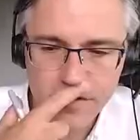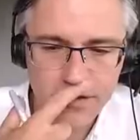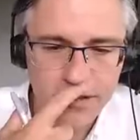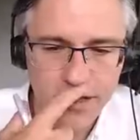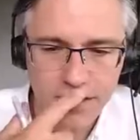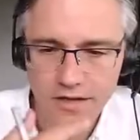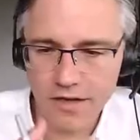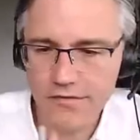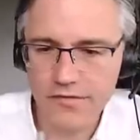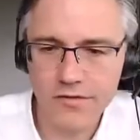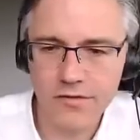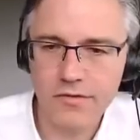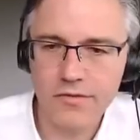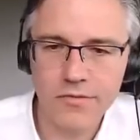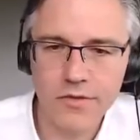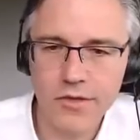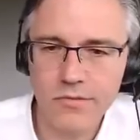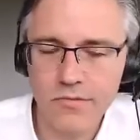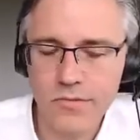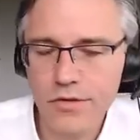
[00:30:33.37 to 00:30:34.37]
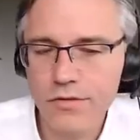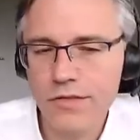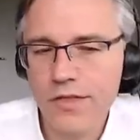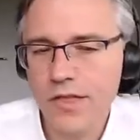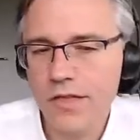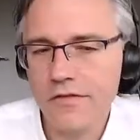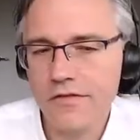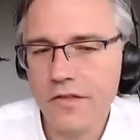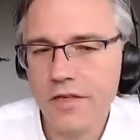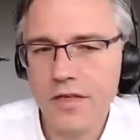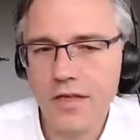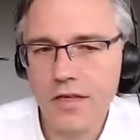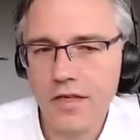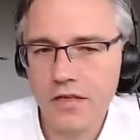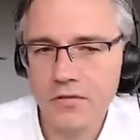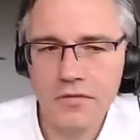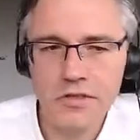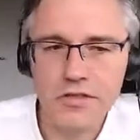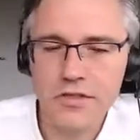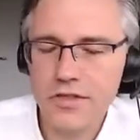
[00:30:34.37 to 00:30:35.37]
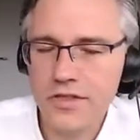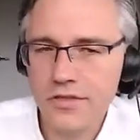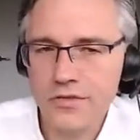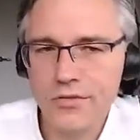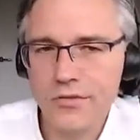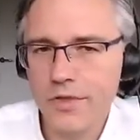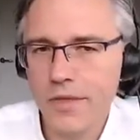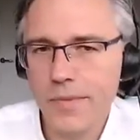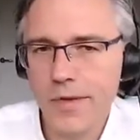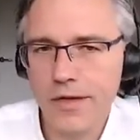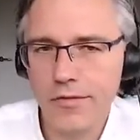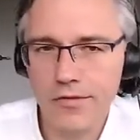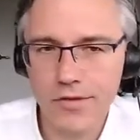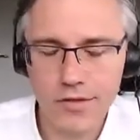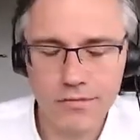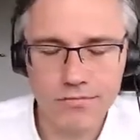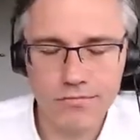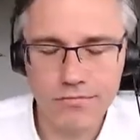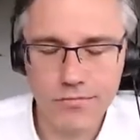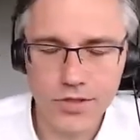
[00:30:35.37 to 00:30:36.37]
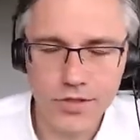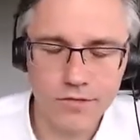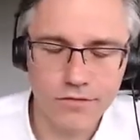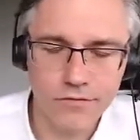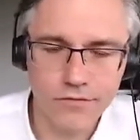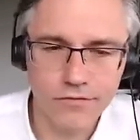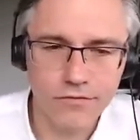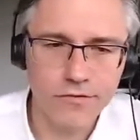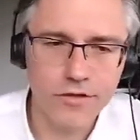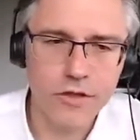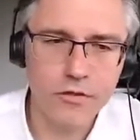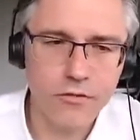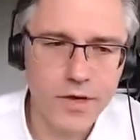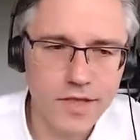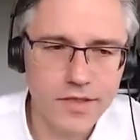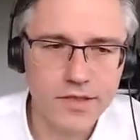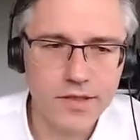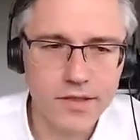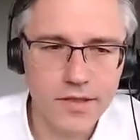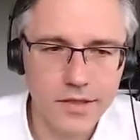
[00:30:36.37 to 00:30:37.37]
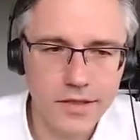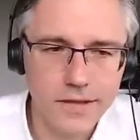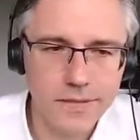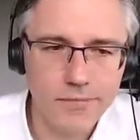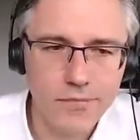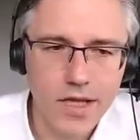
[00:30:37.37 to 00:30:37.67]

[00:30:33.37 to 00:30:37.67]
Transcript: You don't have to compute anything here, we'll just talk about them sort of theoretically.